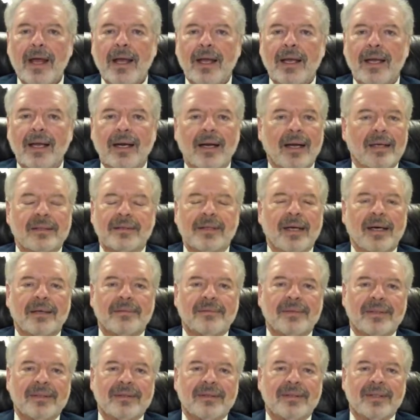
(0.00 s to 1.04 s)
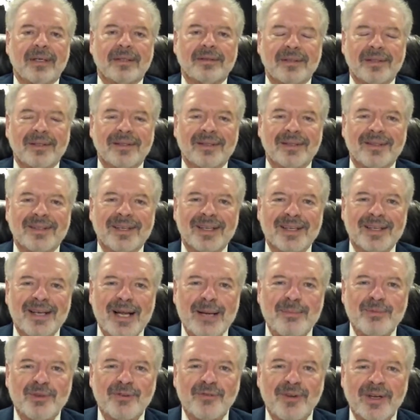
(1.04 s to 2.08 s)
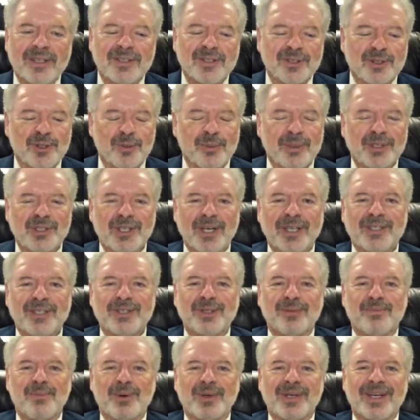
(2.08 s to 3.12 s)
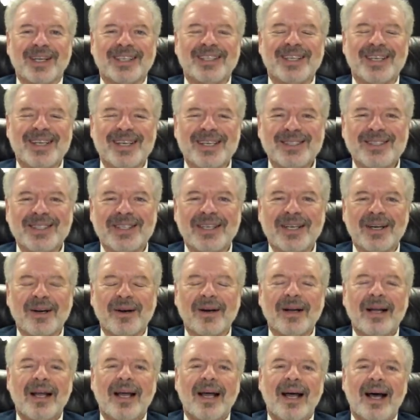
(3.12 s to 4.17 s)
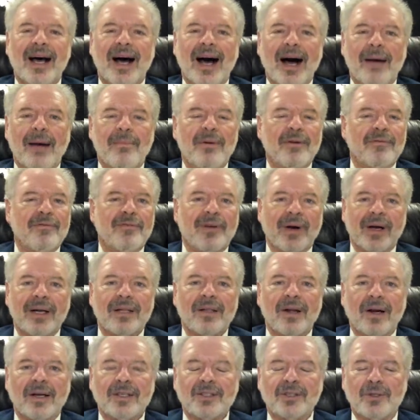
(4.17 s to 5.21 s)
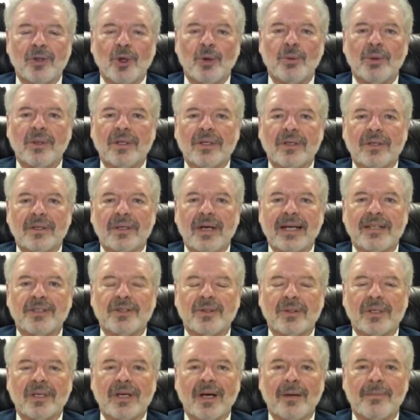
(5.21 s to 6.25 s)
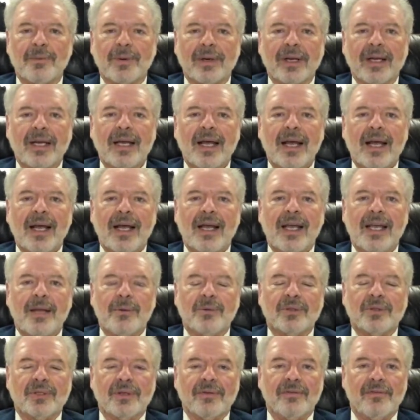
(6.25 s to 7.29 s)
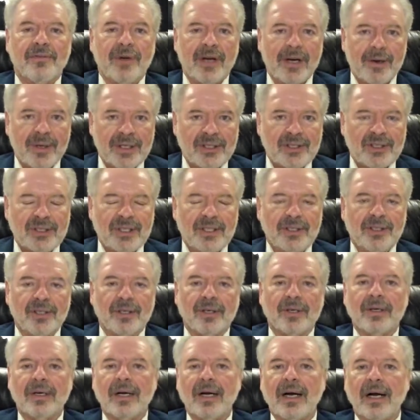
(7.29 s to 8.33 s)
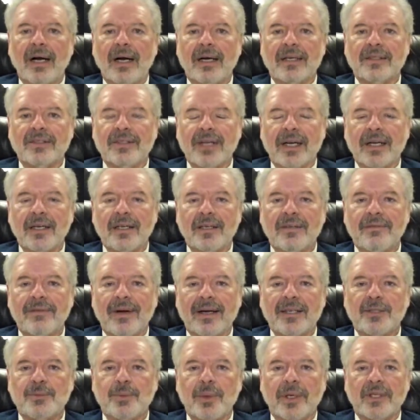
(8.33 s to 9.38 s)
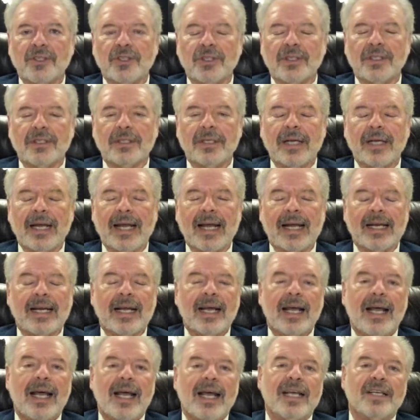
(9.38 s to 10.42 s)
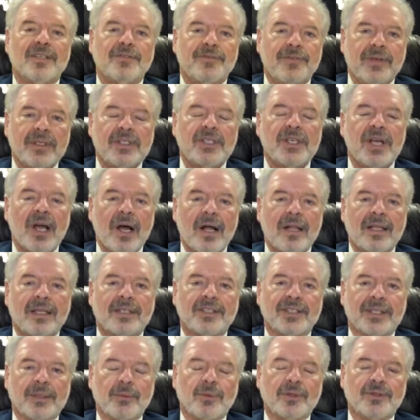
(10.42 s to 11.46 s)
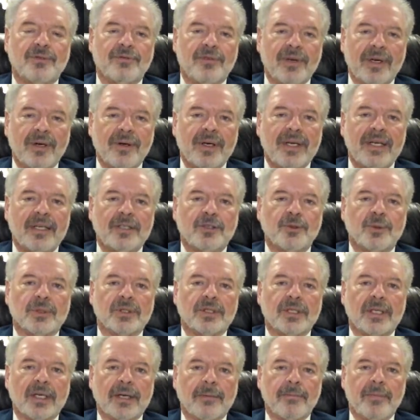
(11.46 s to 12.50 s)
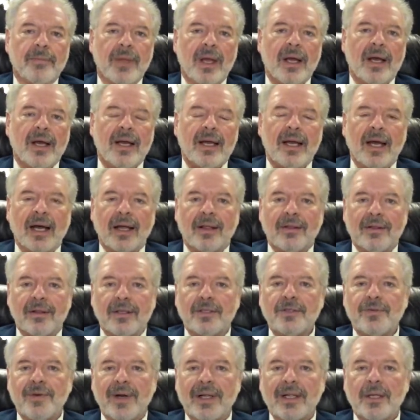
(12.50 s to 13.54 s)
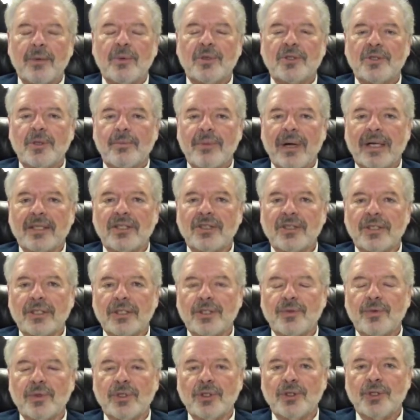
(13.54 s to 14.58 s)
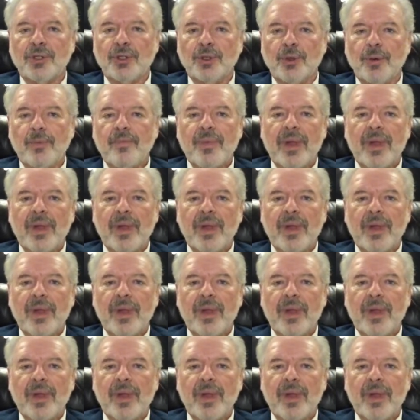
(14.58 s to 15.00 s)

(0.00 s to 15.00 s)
the names and faces will be changed to protect the innocent here, but very large global international company. He was a very senior executive vice president, and his physiology was very interesting. This fellow was about 6'2".